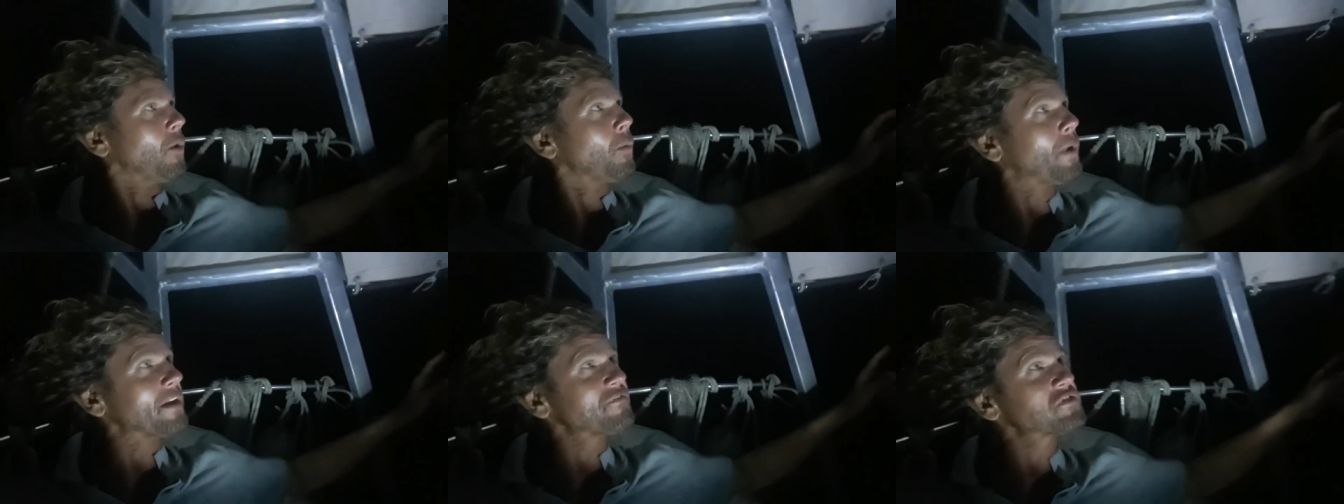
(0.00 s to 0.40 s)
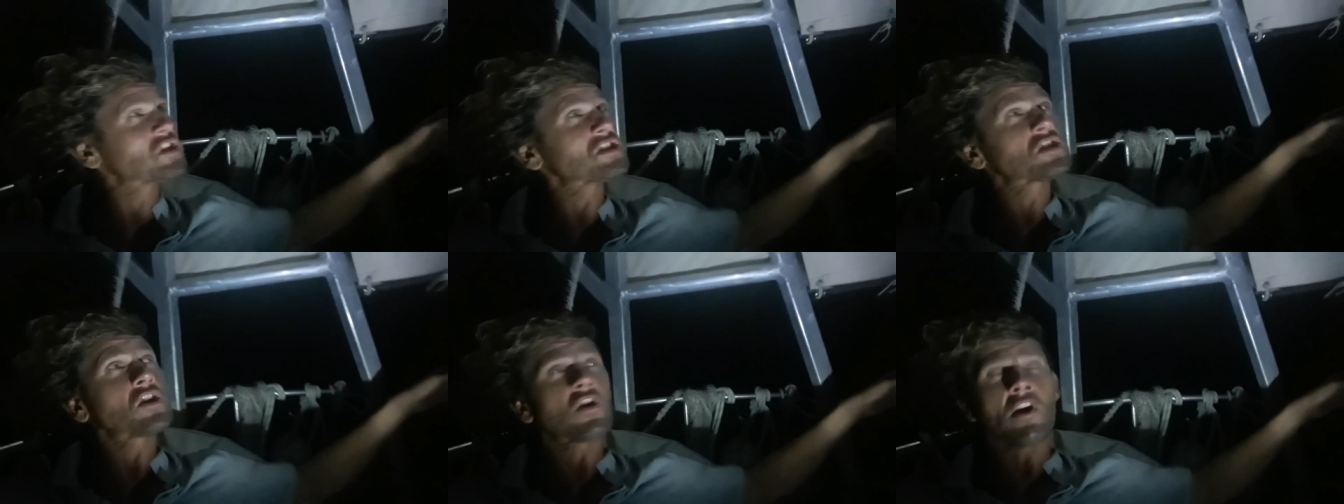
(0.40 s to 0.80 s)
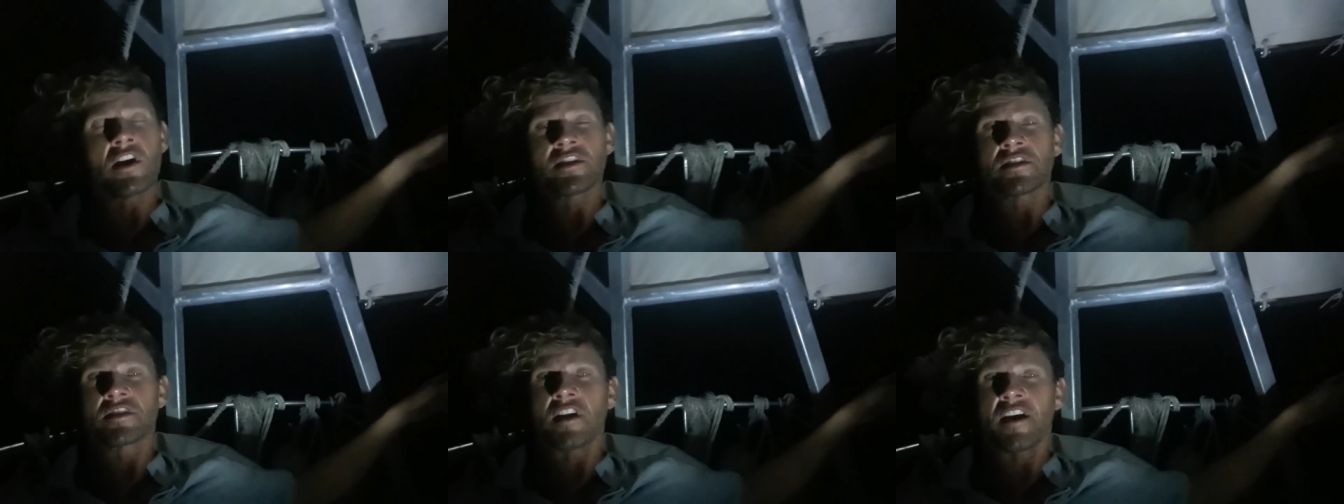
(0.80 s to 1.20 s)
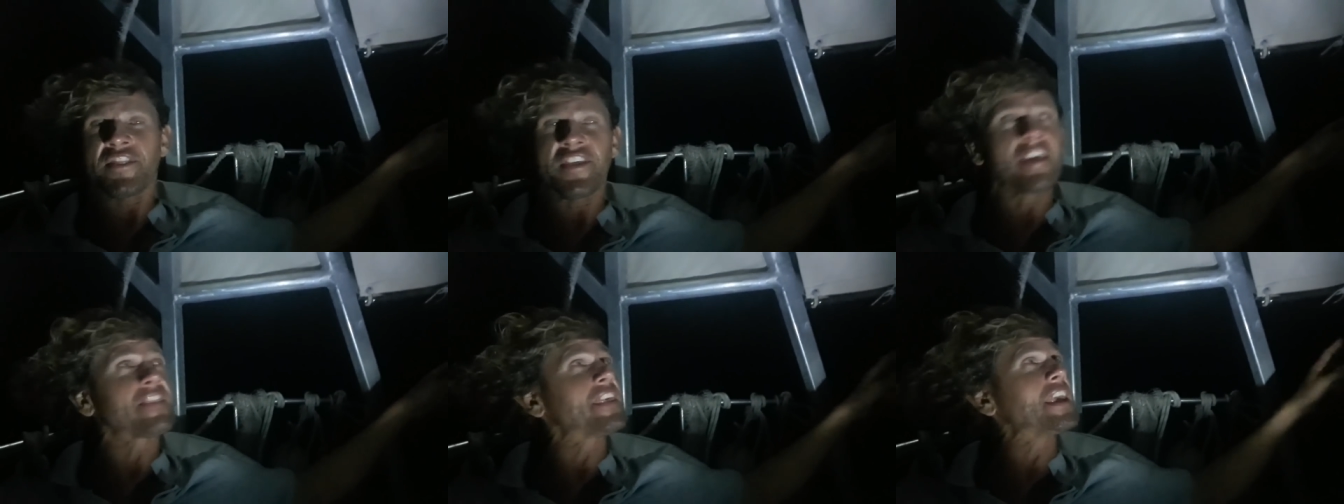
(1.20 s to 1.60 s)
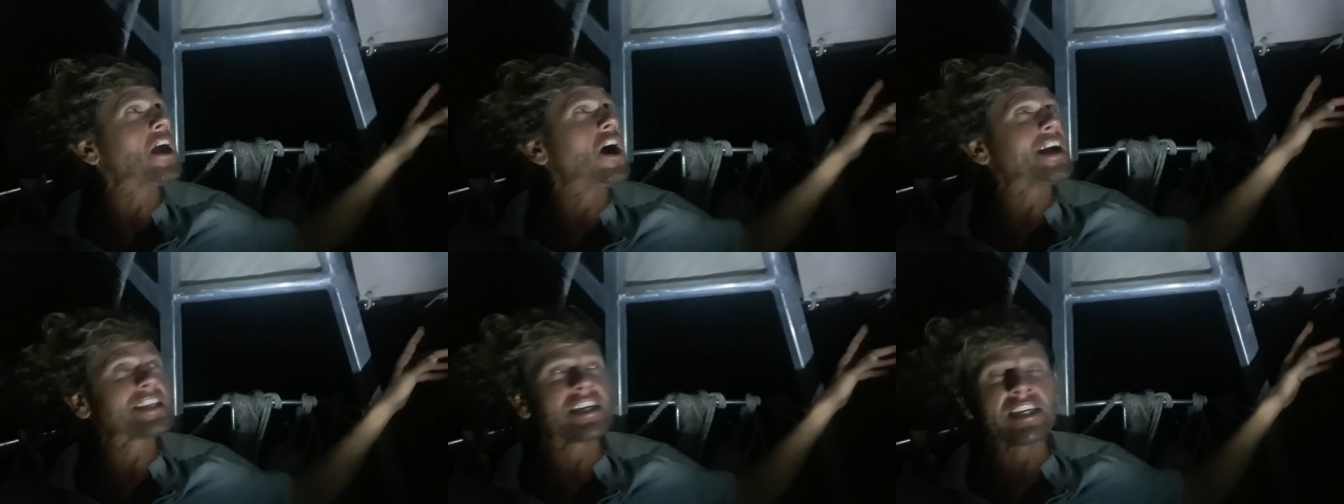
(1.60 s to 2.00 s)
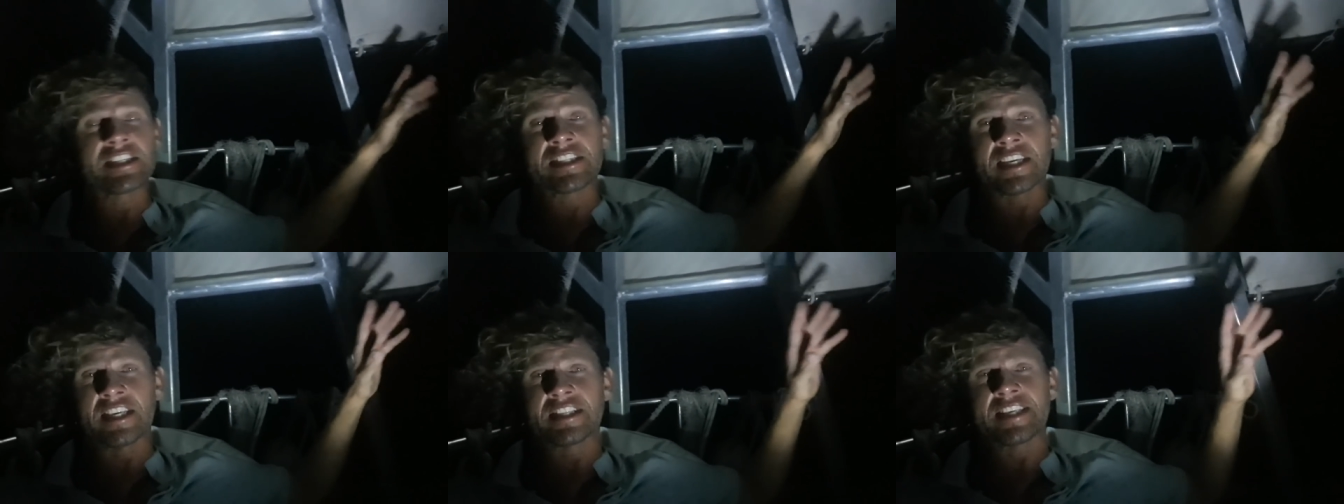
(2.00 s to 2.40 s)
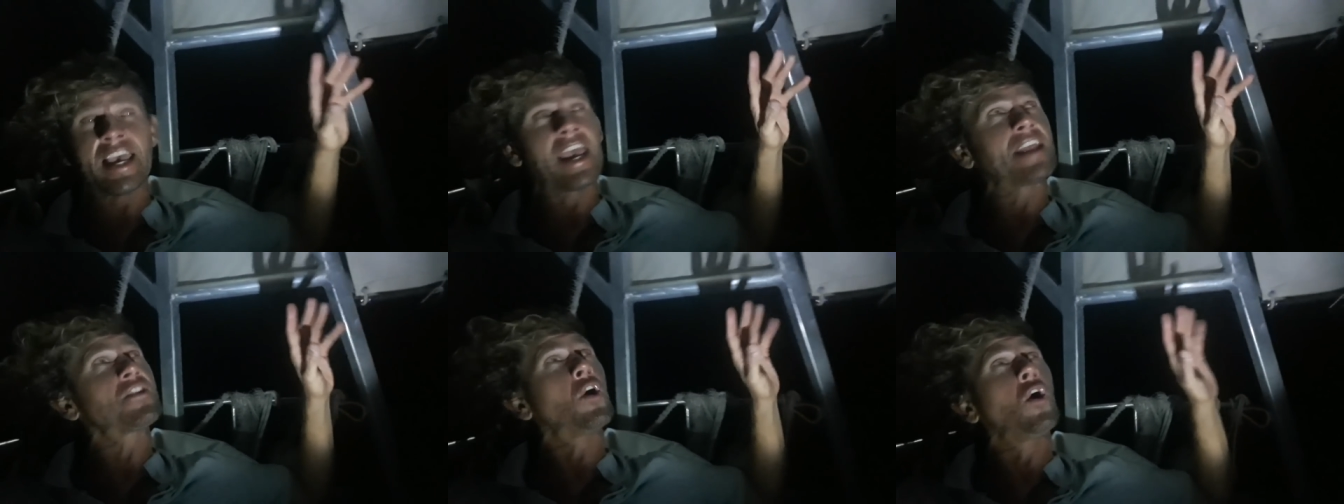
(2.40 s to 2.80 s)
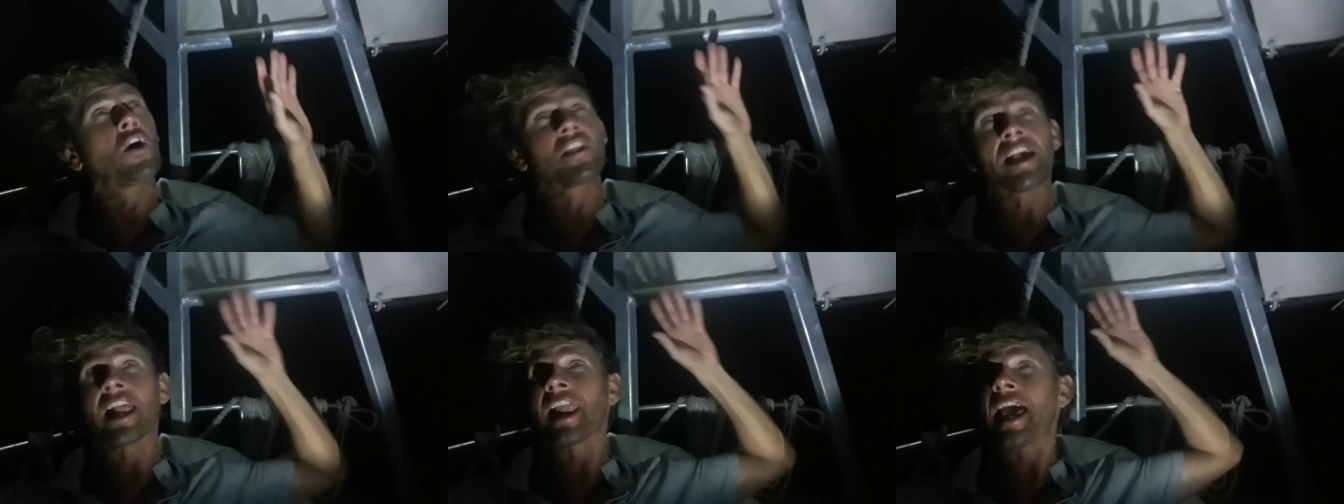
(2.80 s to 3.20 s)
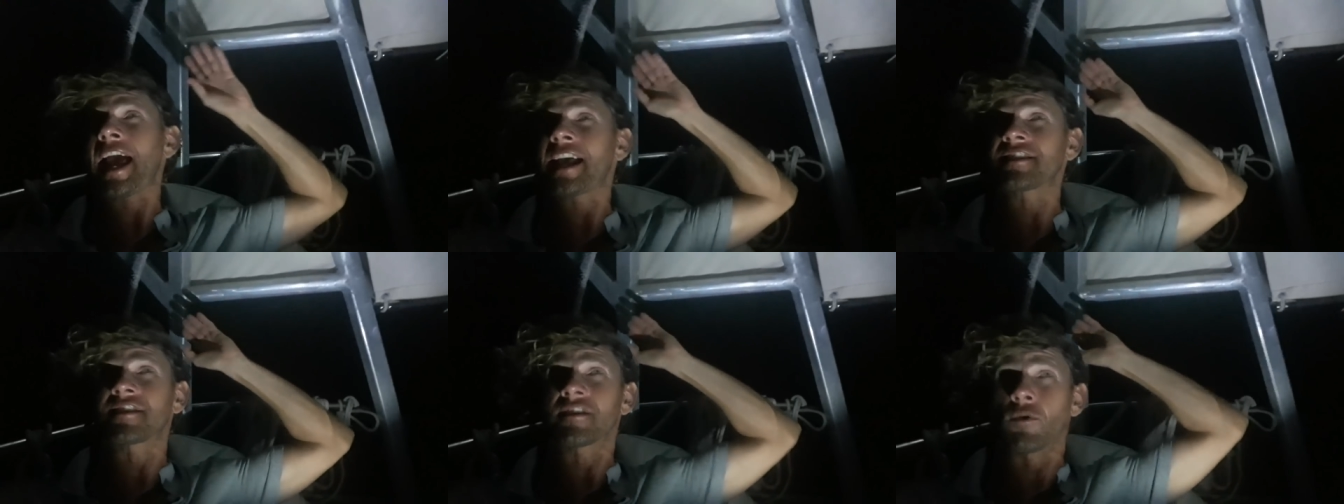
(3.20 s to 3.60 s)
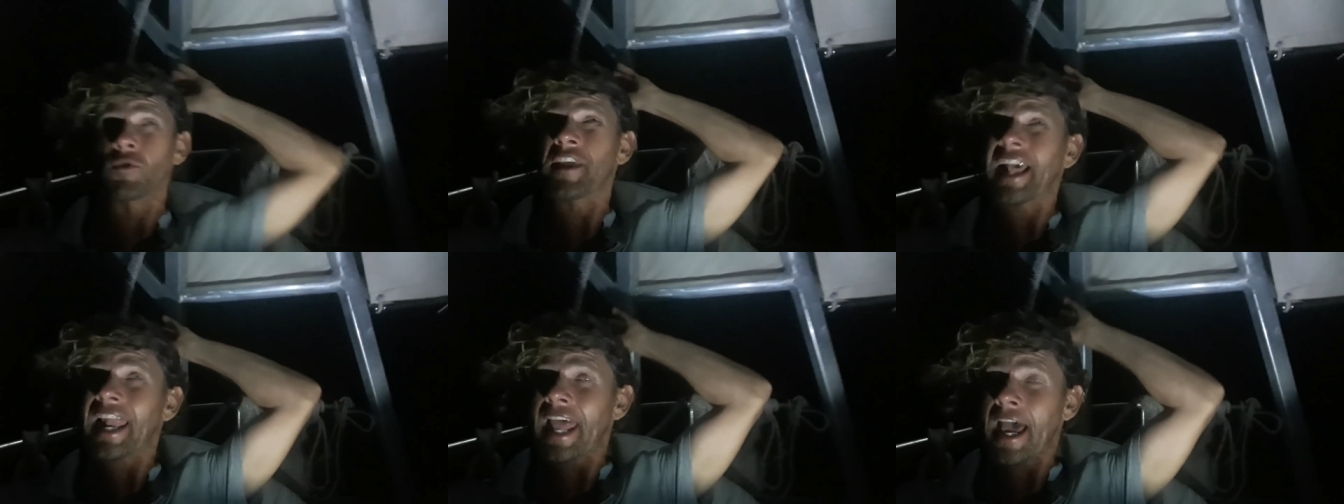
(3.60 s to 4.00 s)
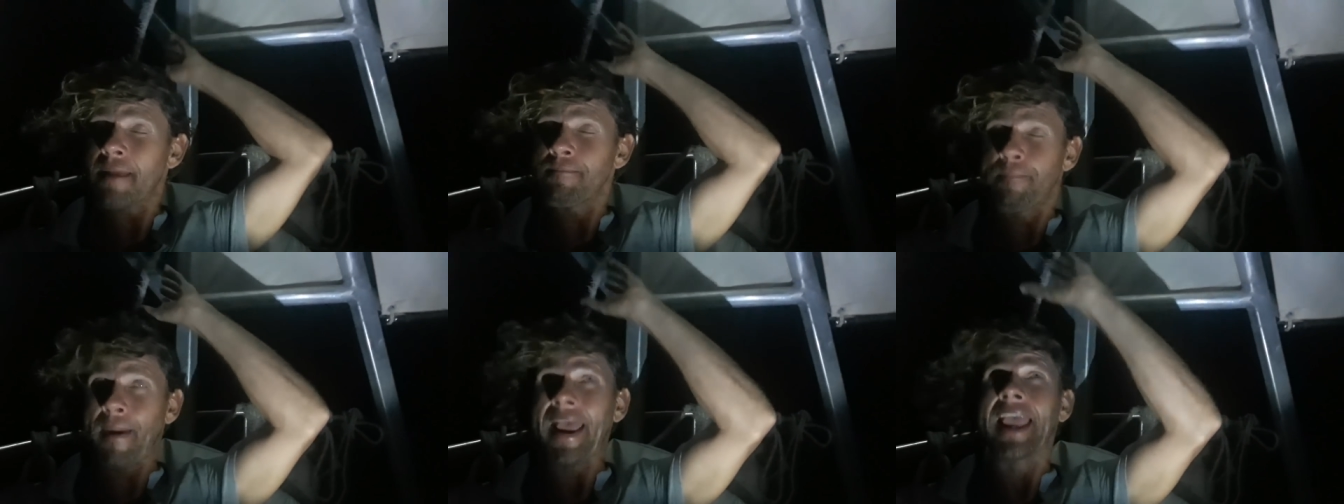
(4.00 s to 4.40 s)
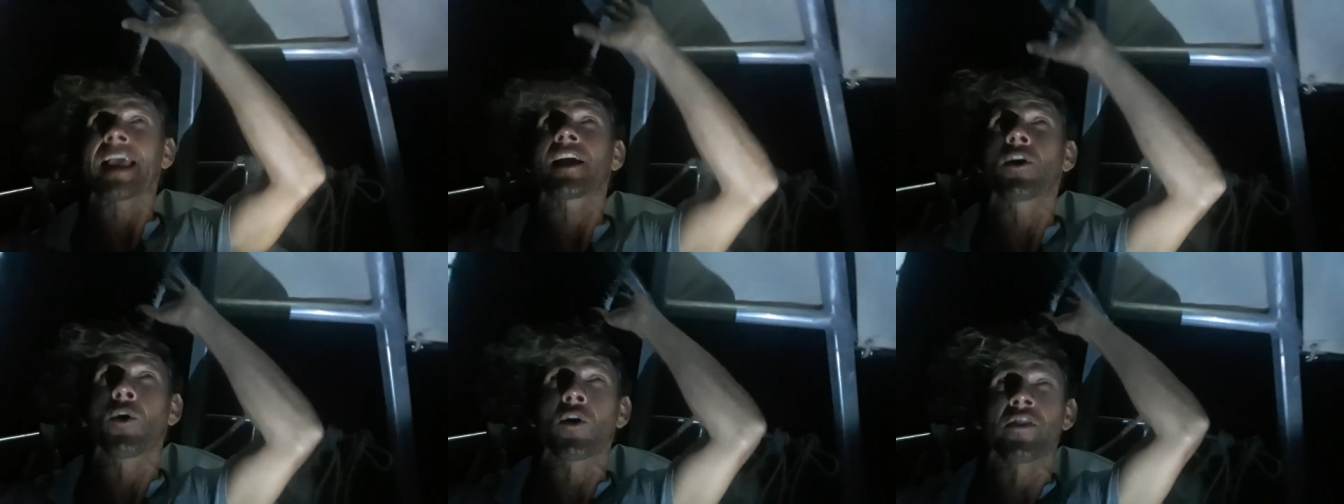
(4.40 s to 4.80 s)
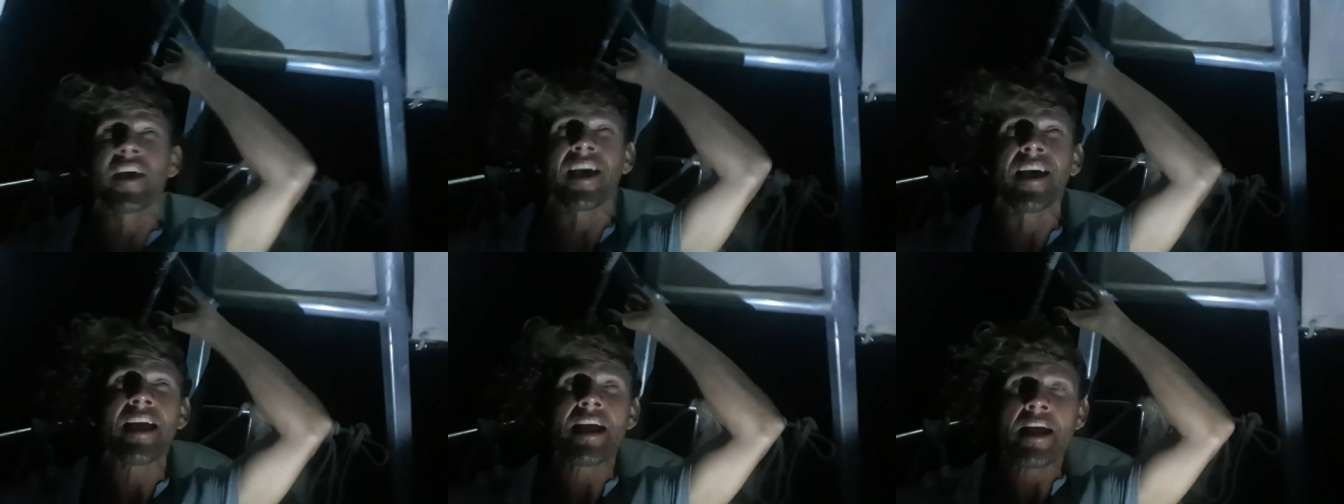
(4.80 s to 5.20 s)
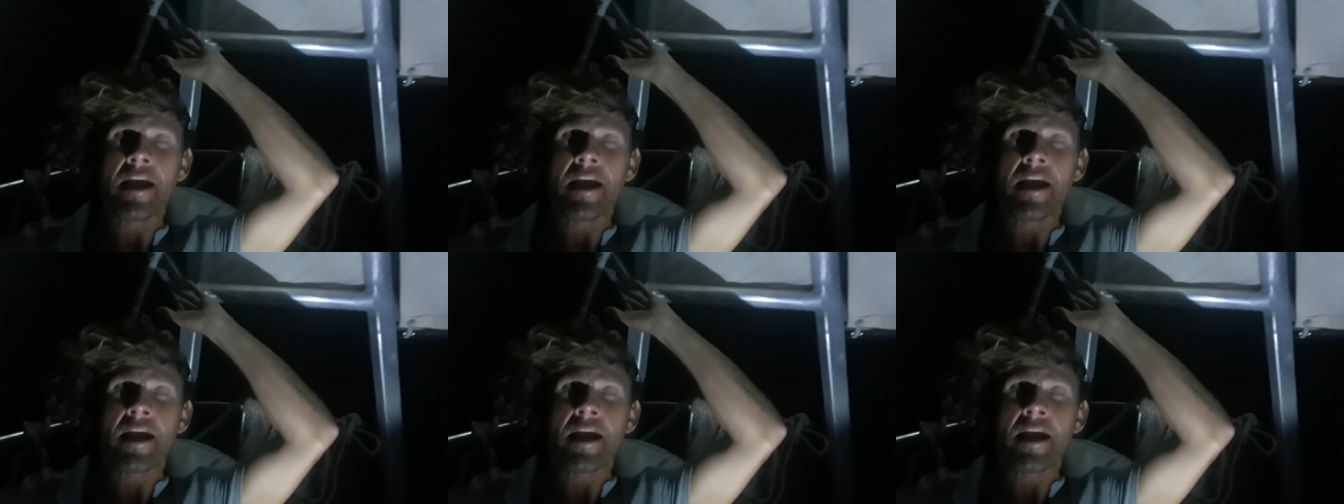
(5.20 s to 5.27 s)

We've just crossed, I think, the ITCZ, or the clouds, or the cloud bank, or the